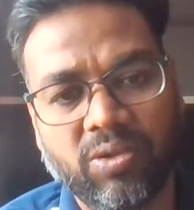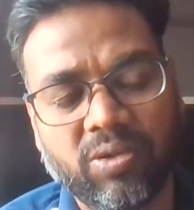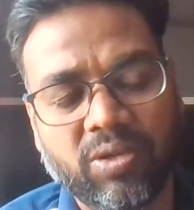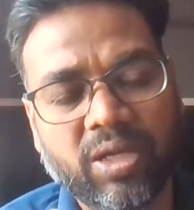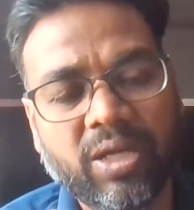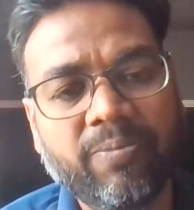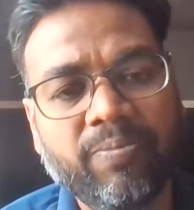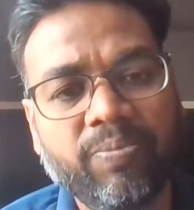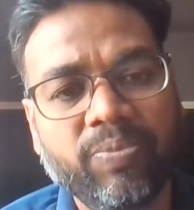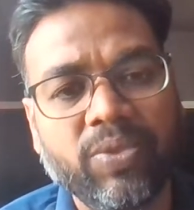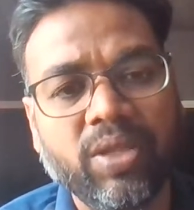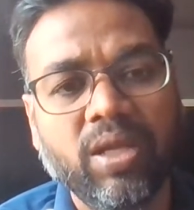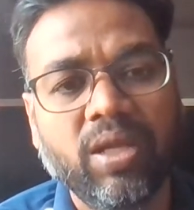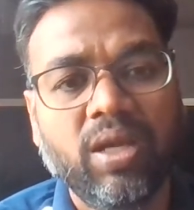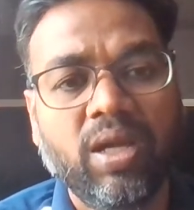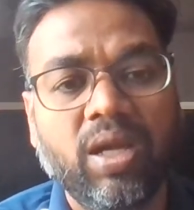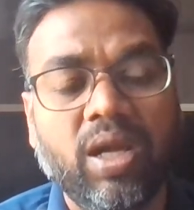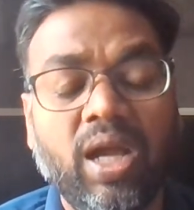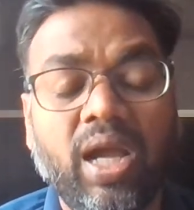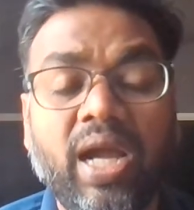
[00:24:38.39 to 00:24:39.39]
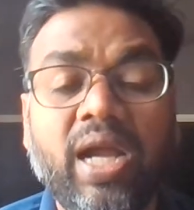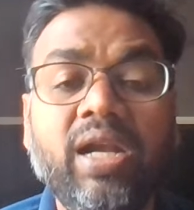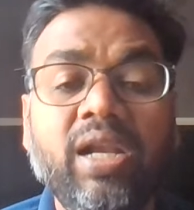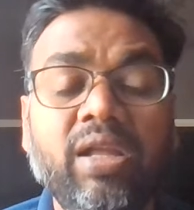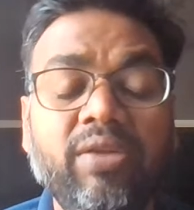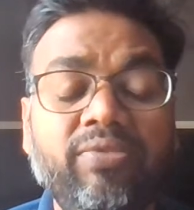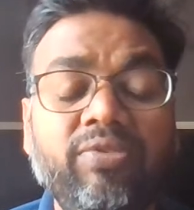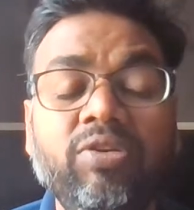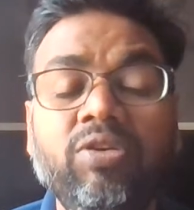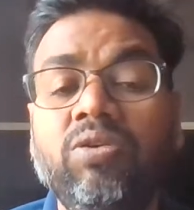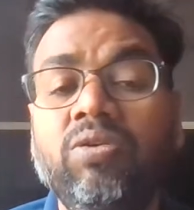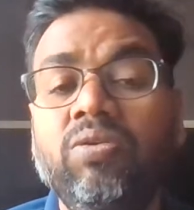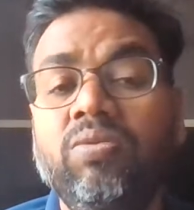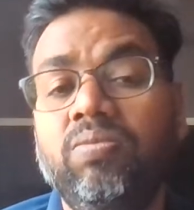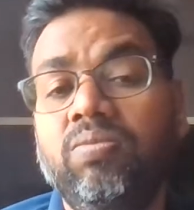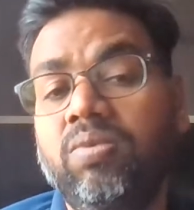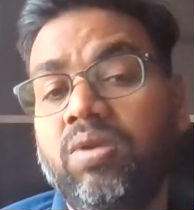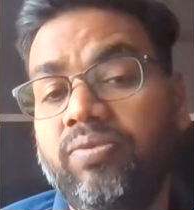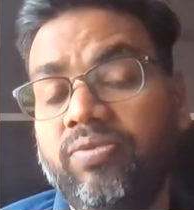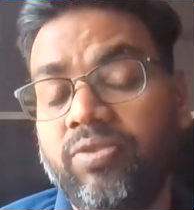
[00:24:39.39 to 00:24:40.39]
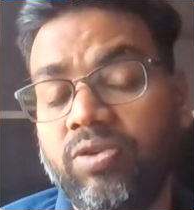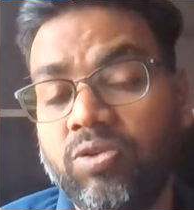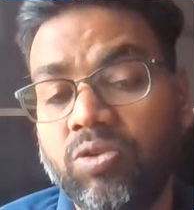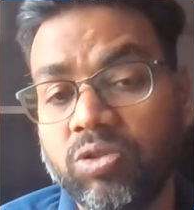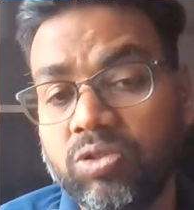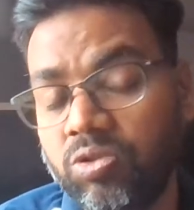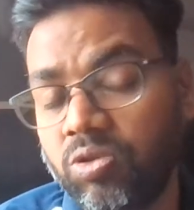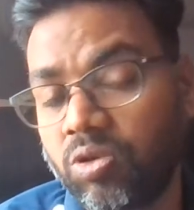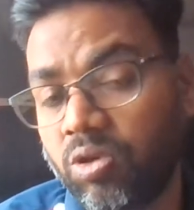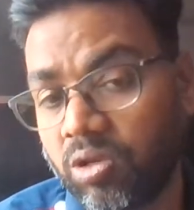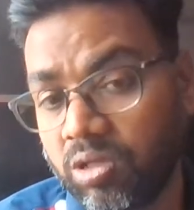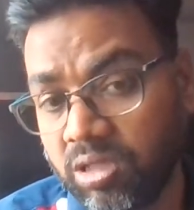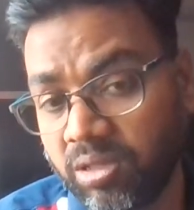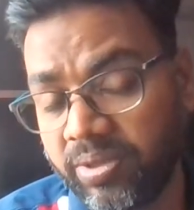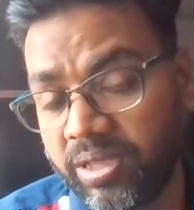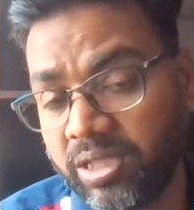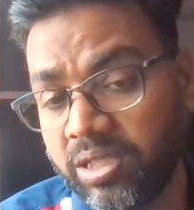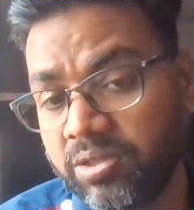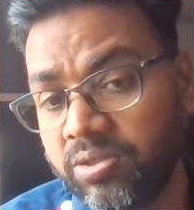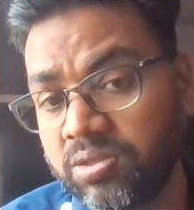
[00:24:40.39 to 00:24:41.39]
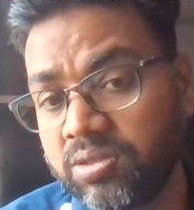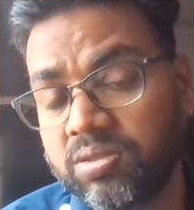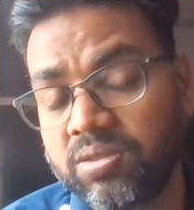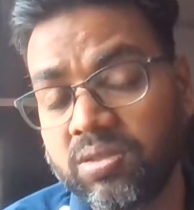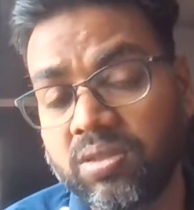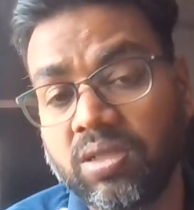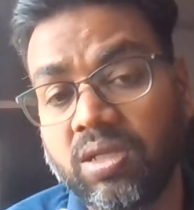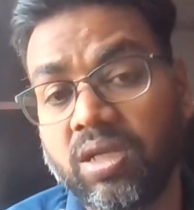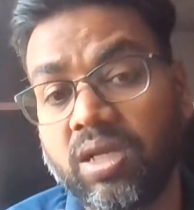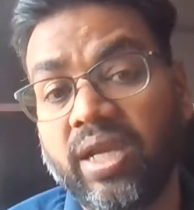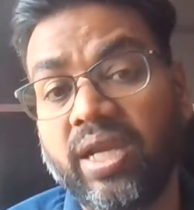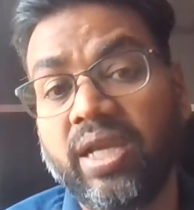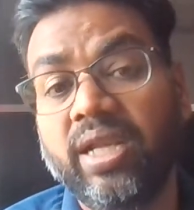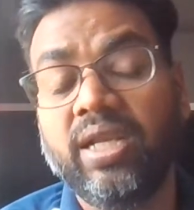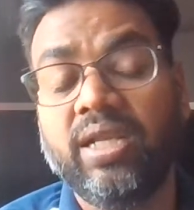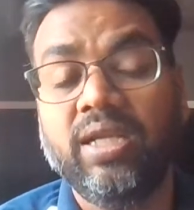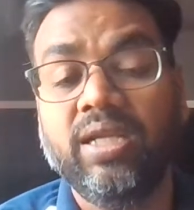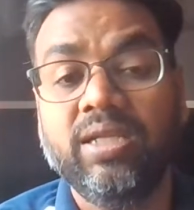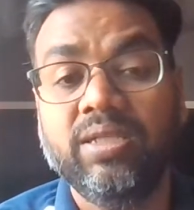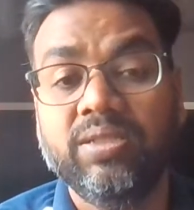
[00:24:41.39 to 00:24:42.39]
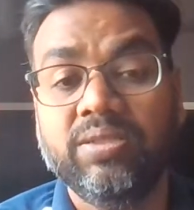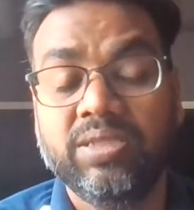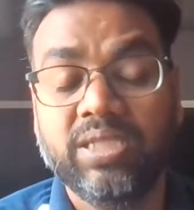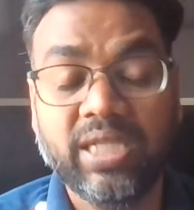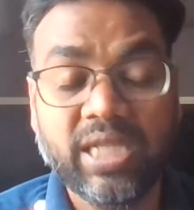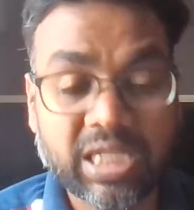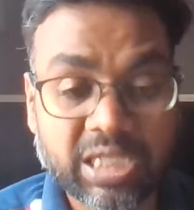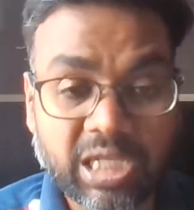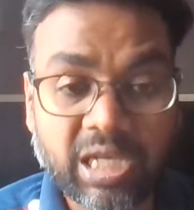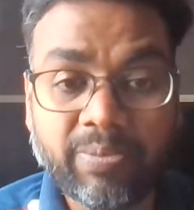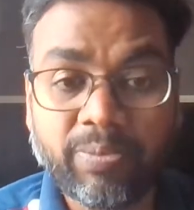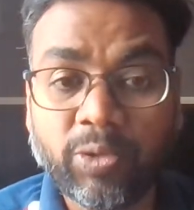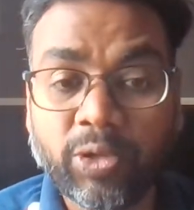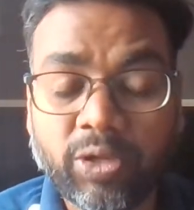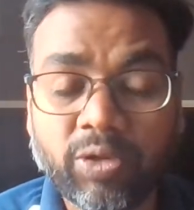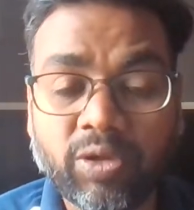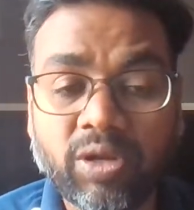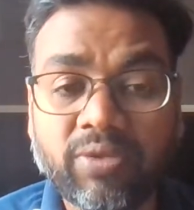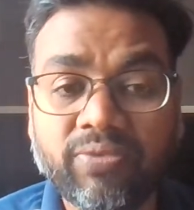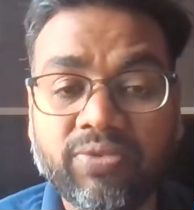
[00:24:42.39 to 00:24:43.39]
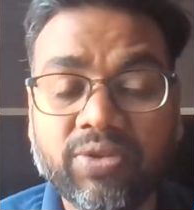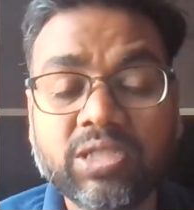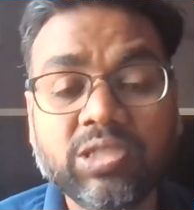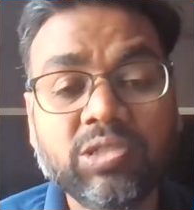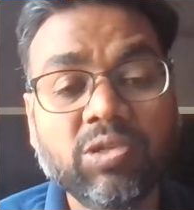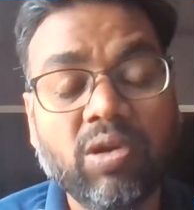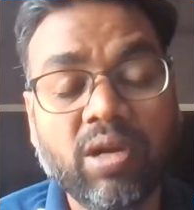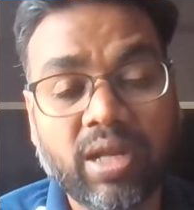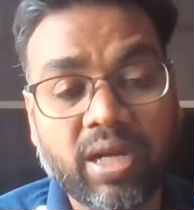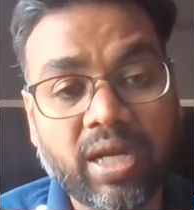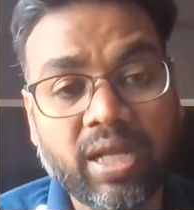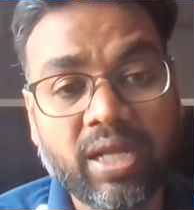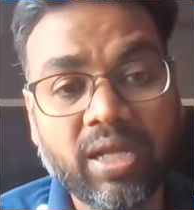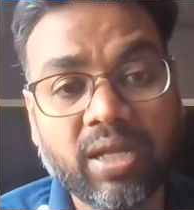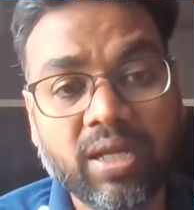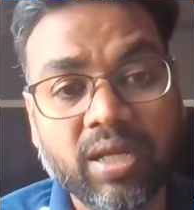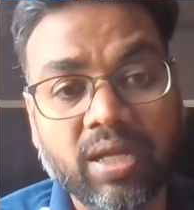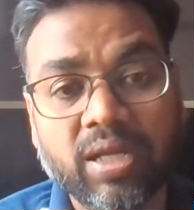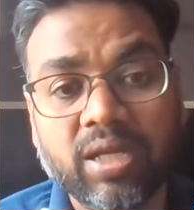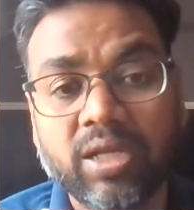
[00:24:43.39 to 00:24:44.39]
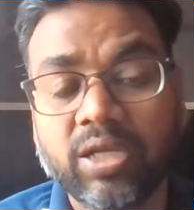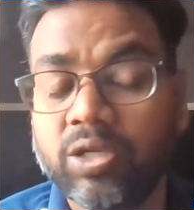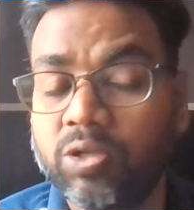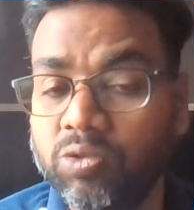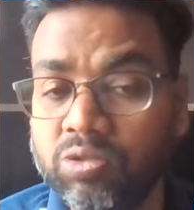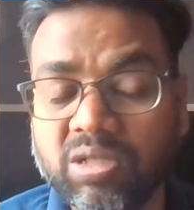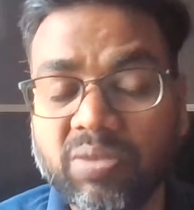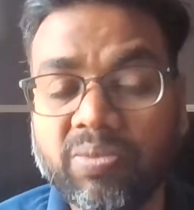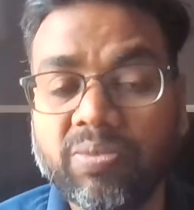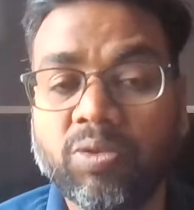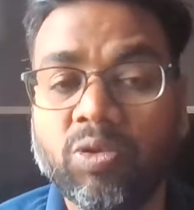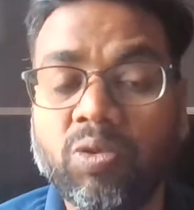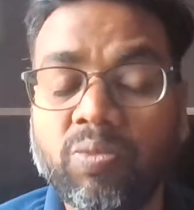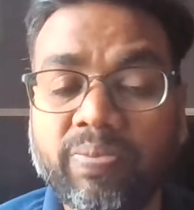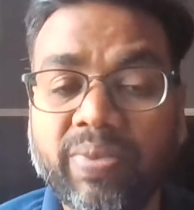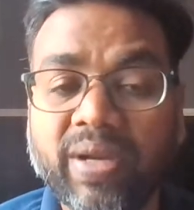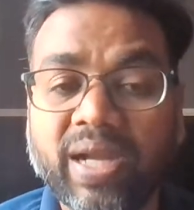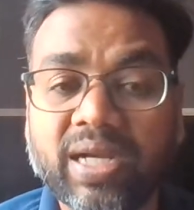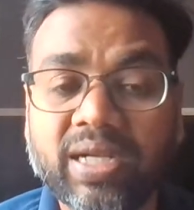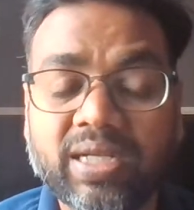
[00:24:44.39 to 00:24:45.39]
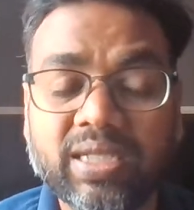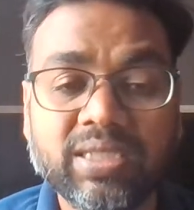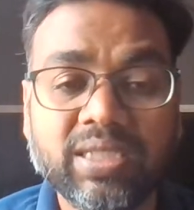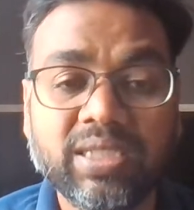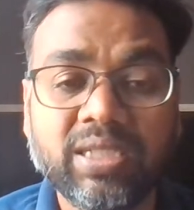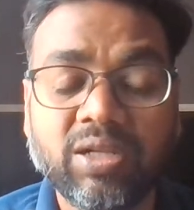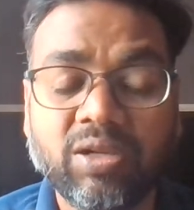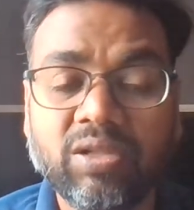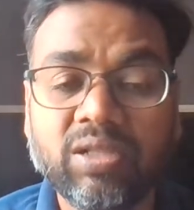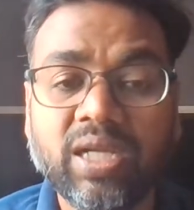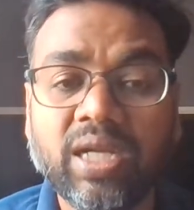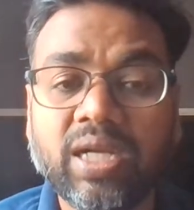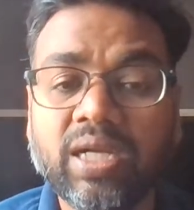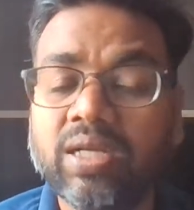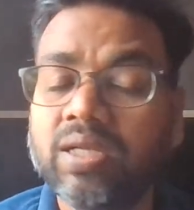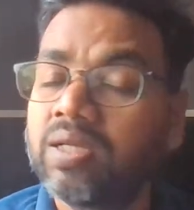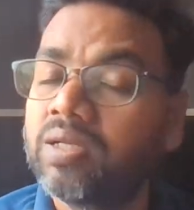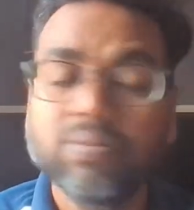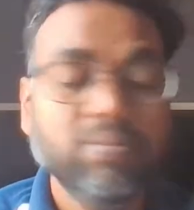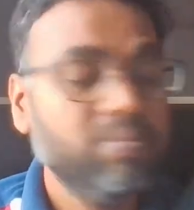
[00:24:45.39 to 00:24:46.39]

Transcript: Okay, and if you go through all the videos and seriously put your efforts to learning, do some home practice and all that,